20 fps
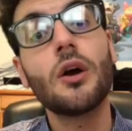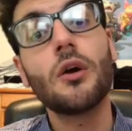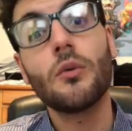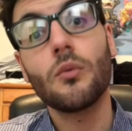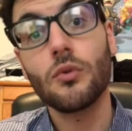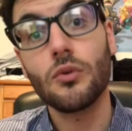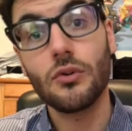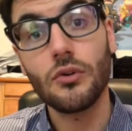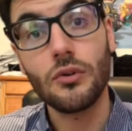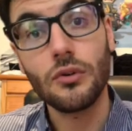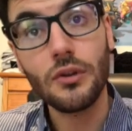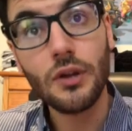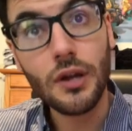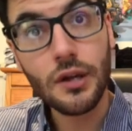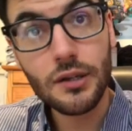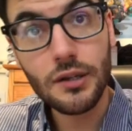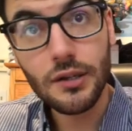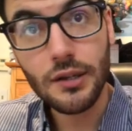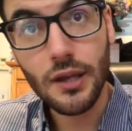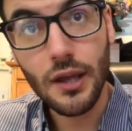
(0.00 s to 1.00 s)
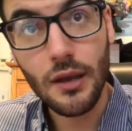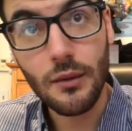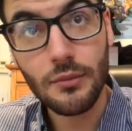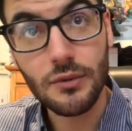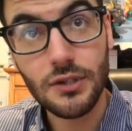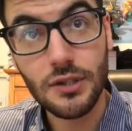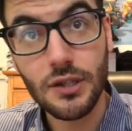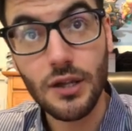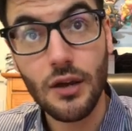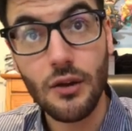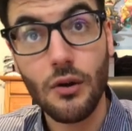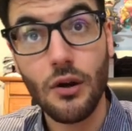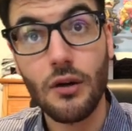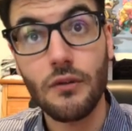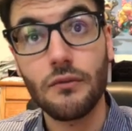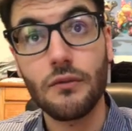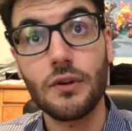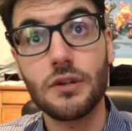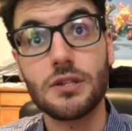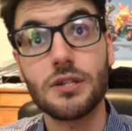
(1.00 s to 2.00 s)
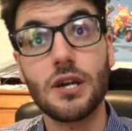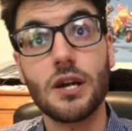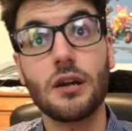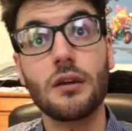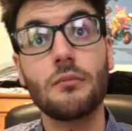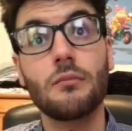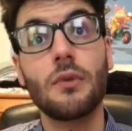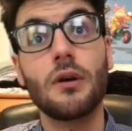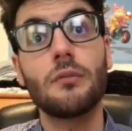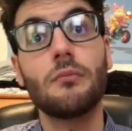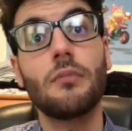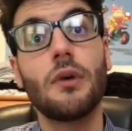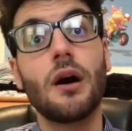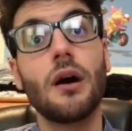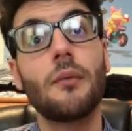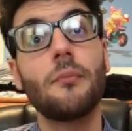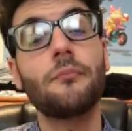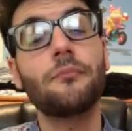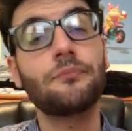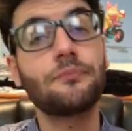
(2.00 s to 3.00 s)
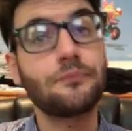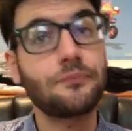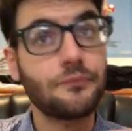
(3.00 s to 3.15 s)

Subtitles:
We're luckily able to get off a second Mud Bomb,